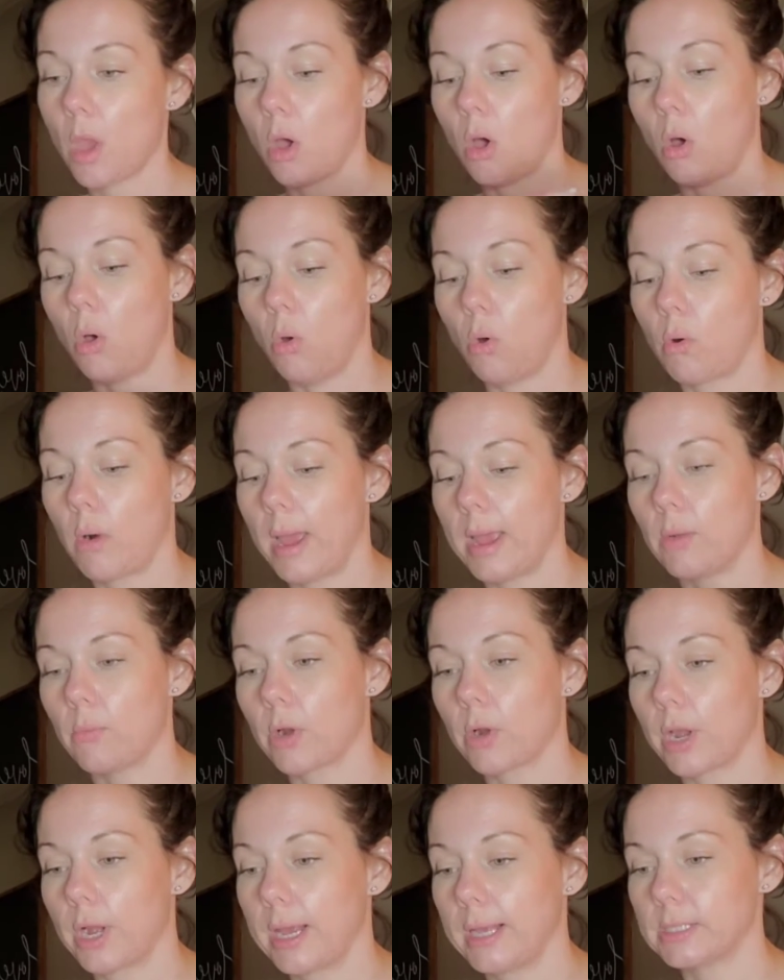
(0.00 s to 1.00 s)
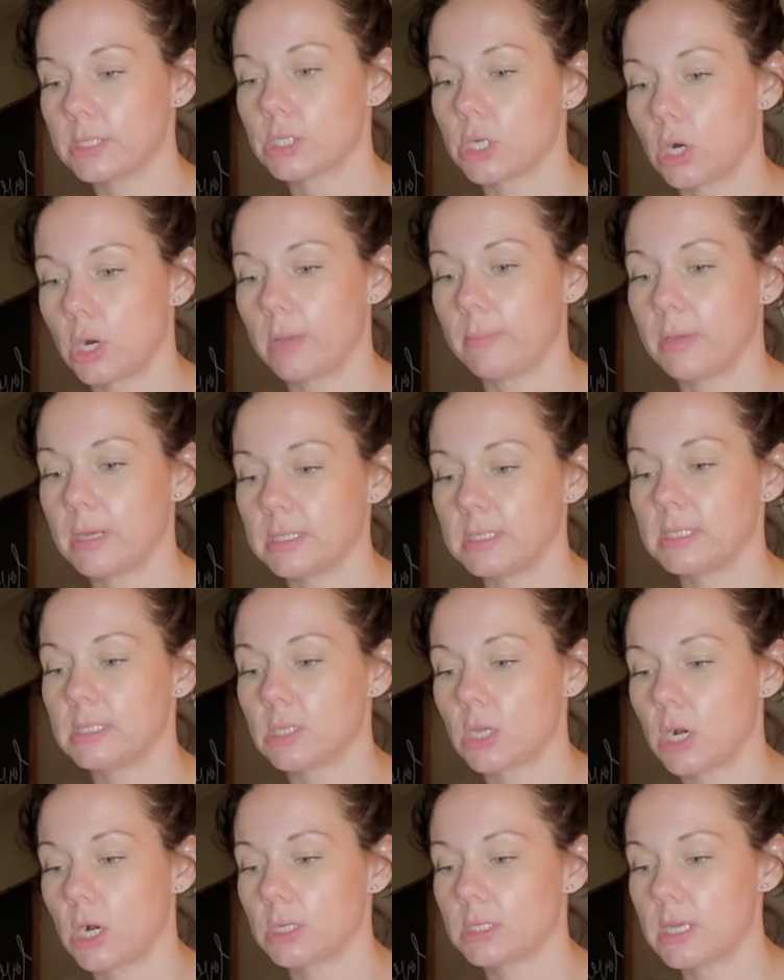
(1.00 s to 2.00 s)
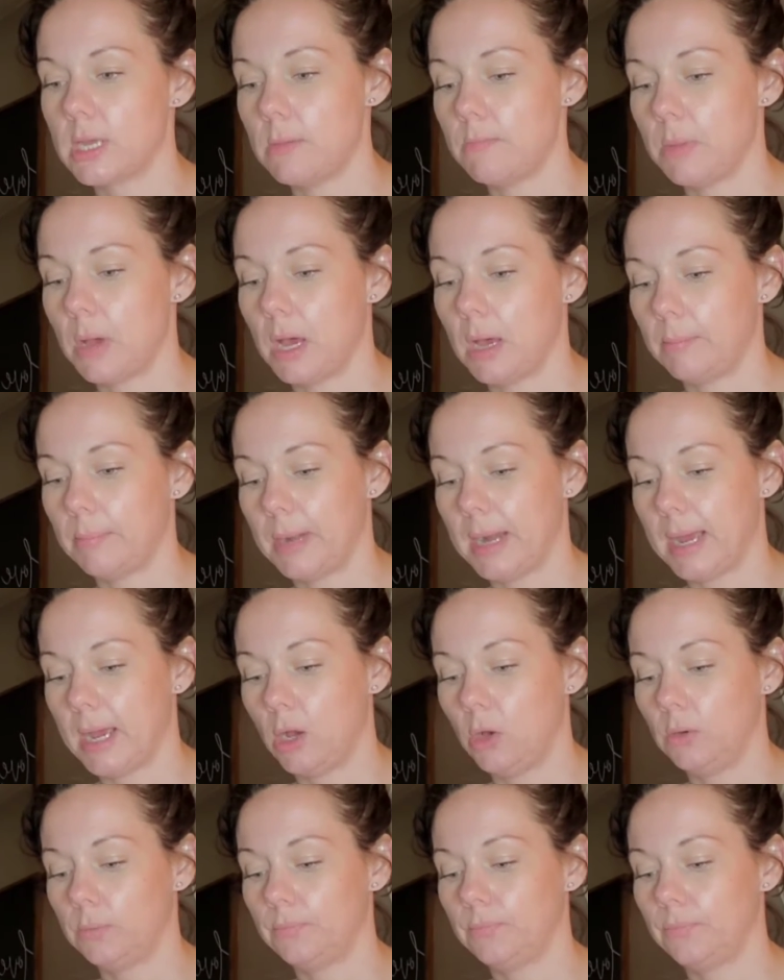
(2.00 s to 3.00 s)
All right, we're going to get started because these cards keep popping out.